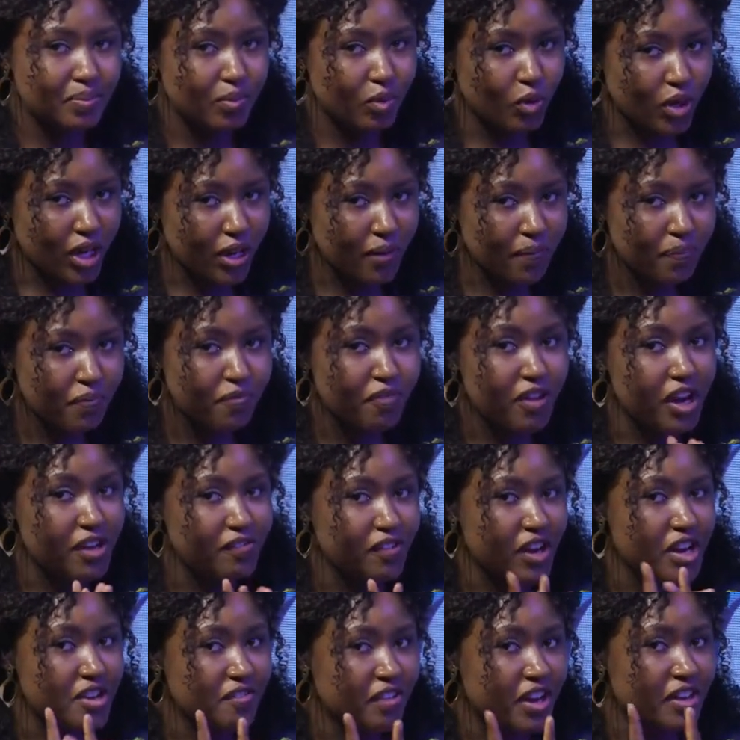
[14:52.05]
Okay? Very,
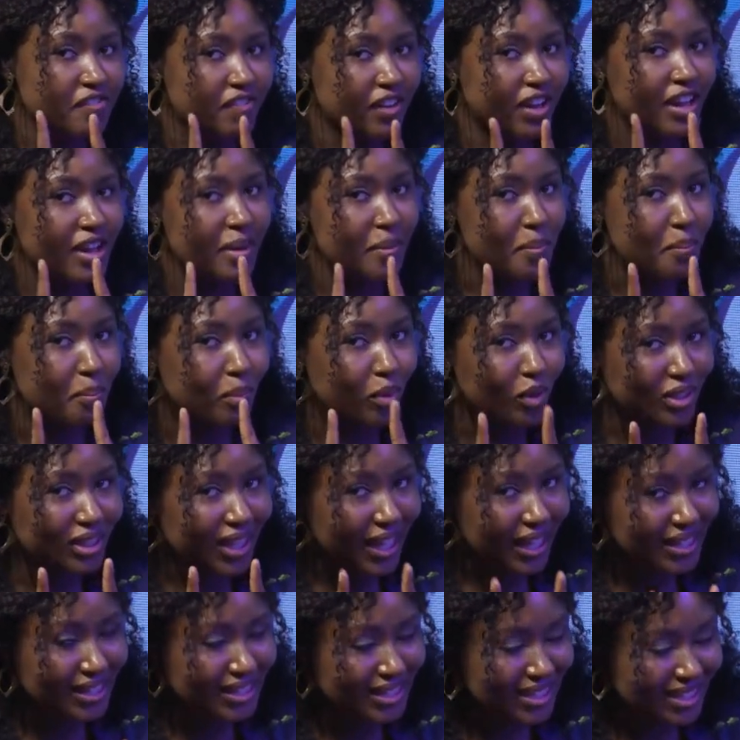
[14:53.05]
very, very, very
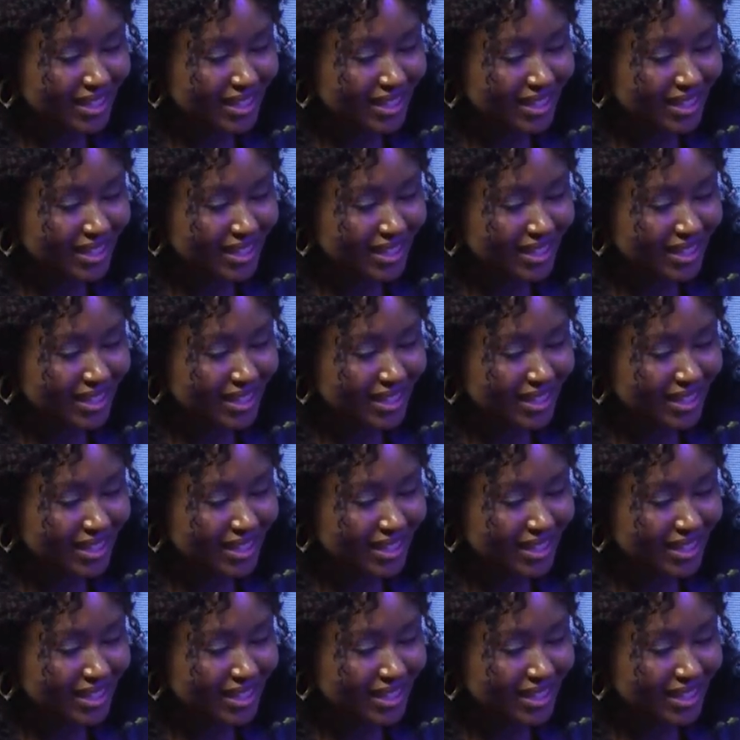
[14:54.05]
important.